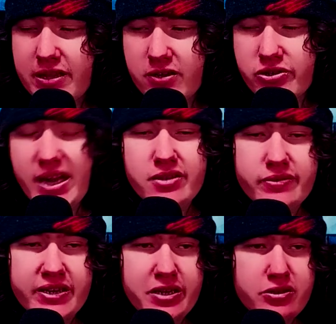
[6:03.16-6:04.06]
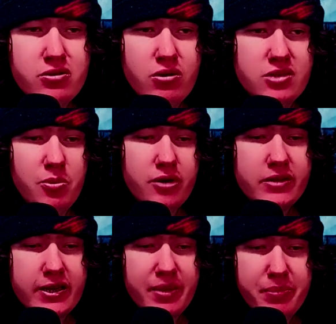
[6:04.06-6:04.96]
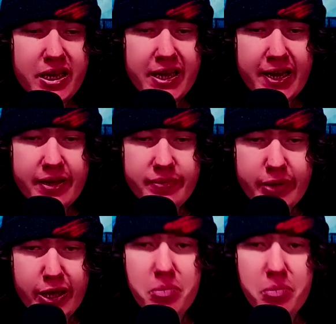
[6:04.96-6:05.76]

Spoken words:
felt like their strengths leaned towards more the comedic,